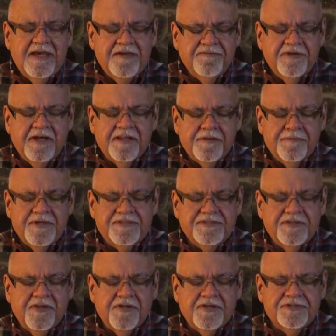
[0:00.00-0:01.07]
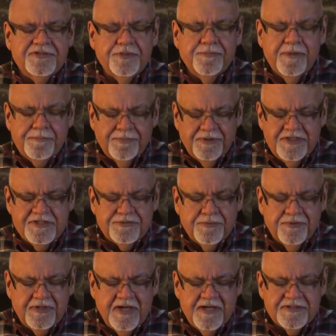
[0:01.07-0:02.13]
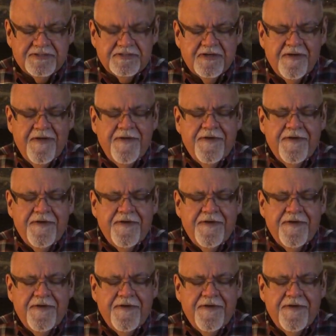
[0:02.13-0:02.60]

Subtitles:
even in the midst of this. So be pleased with us.